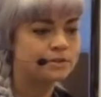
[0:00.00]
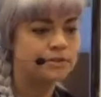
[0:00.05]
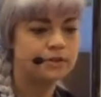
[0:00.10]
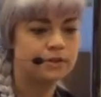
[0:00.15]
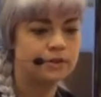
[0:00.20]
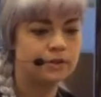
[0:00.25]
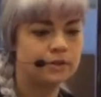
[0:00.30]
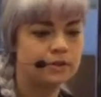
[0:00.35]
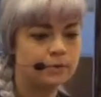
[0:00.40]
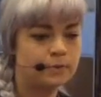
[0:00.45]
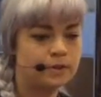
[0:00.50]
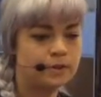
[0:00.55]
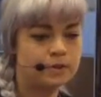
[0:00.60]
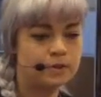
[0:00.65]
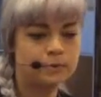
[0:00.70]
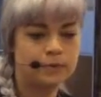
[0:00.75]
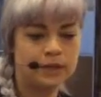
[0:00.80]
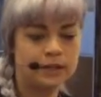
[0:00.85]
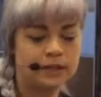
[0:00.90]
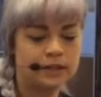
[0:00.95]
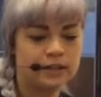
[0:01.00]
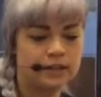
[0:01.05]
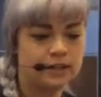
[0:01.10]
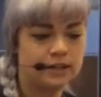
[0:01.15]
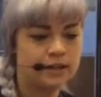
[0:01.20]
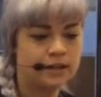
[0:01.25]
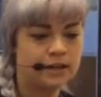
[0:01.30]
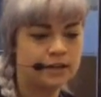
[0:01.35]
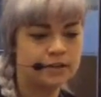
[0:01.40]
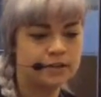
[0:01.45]
So once we
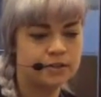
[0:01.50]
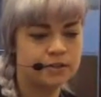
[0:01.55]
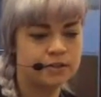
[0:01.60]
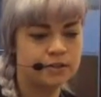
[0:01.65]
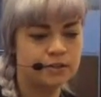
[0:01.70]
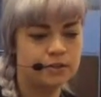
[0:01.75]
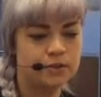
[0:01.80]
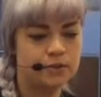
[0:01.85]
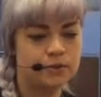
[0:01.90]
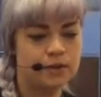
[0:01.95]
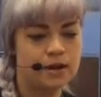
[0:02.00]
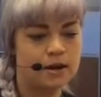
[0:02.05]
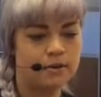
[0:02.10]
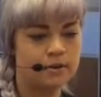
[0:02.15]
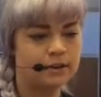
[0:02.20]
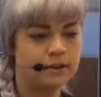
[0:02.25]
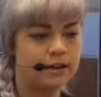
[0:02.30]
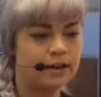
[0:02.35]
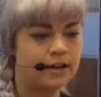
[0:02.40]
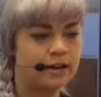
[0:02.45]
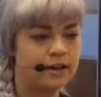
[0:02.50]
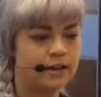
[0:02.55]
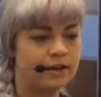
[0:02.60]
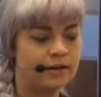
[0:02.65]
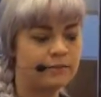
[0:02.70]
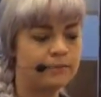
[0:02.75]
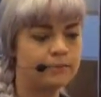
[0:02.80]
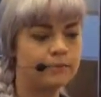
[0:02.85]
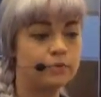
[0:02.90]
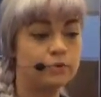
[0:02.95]
connect to our game